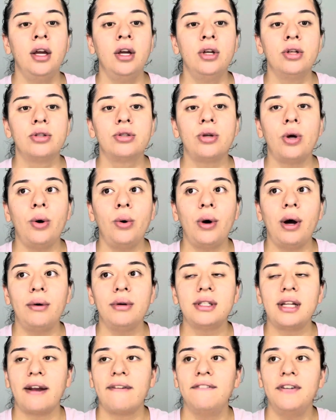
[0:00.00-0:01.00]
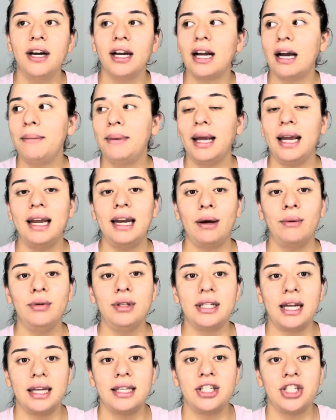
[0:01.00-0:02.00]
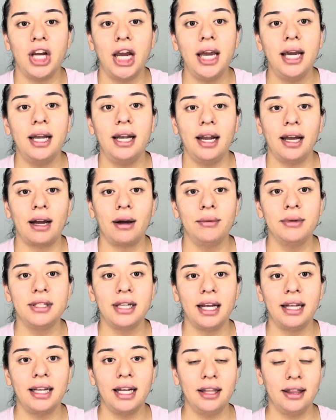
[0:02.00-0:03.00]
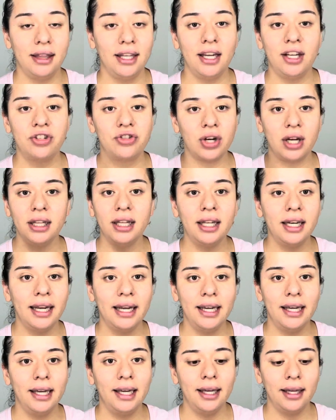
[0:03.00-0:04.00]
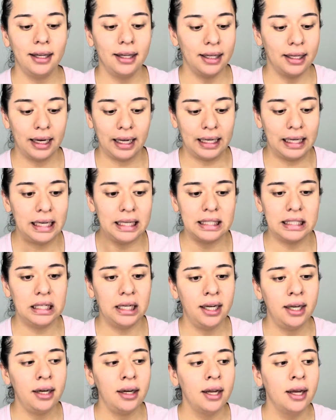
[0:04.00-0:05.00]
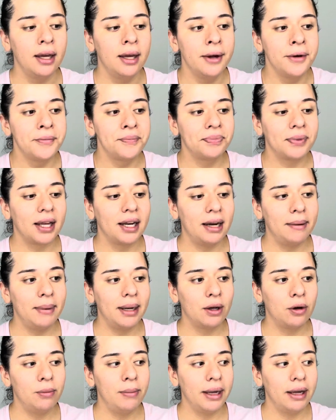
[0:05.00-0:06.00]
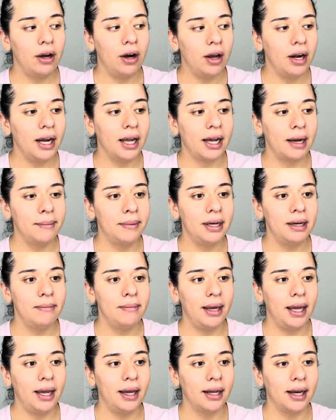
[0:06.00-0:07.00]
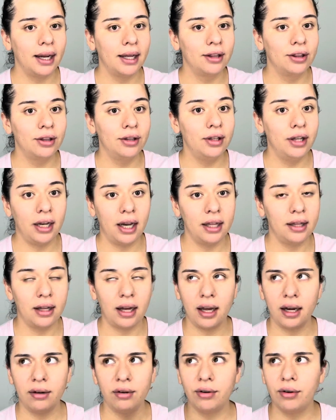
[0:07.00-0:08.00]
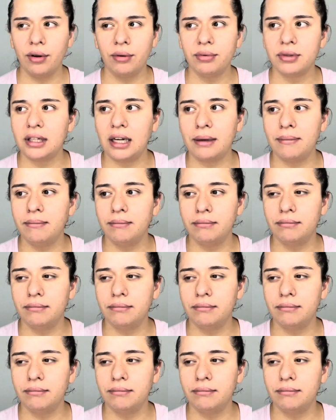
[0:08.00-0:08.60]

So I was like, fuck, I'm like, and I was like shaky, like I was like, let the adrenaline hit, like kicked in, and I'm like, oh my God, like I'm gonna make like, I don't know, I was like,